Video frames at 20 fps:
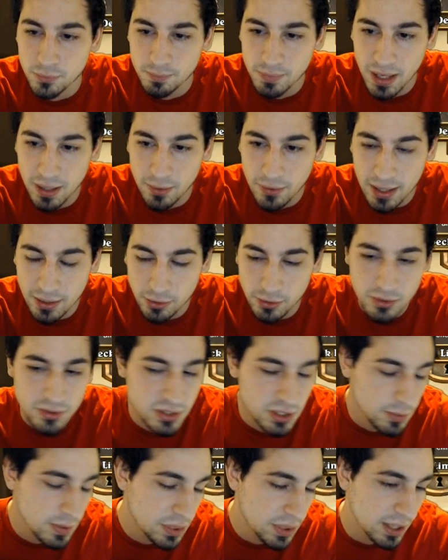Buy Ragnaros.
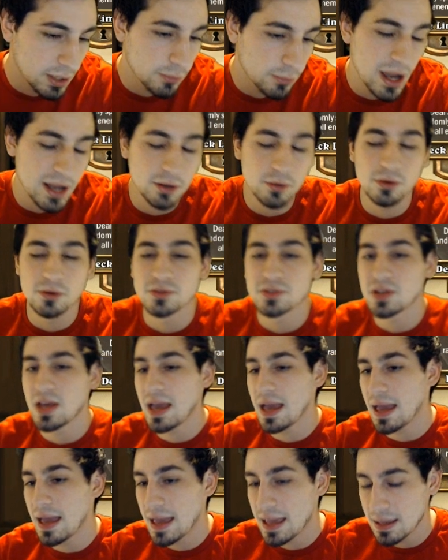So we think Ragnaros,
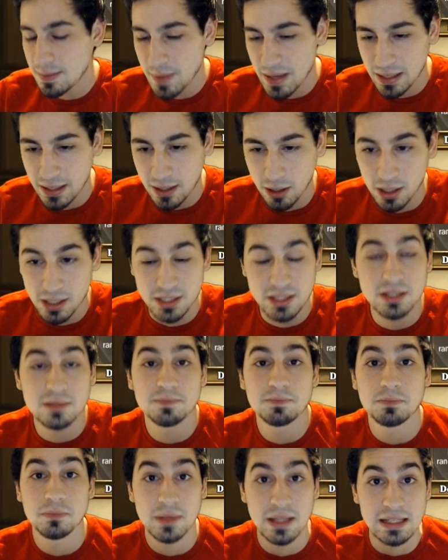8 mana cost.
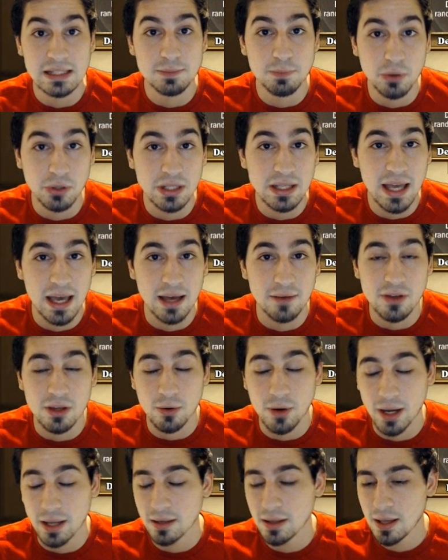It's pretty heavy,
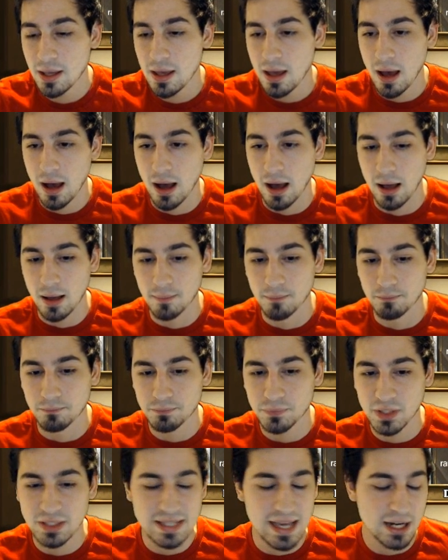right?
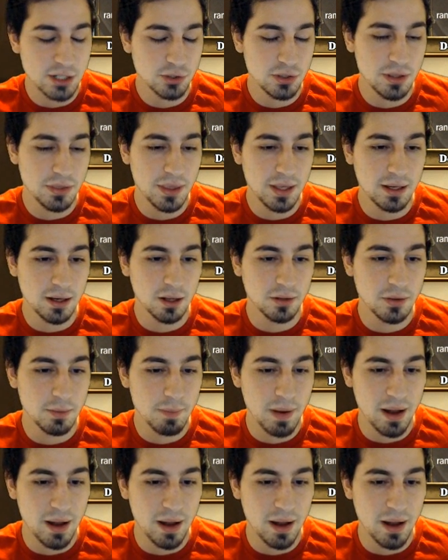Let's actually think on the